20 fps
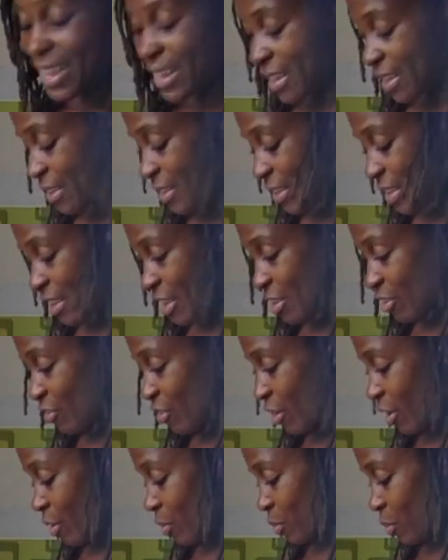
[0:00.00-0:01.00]
it.
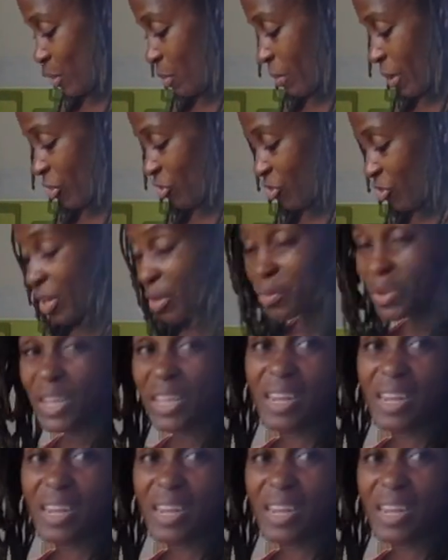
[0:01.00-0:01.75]
So we're gonna make sure that we're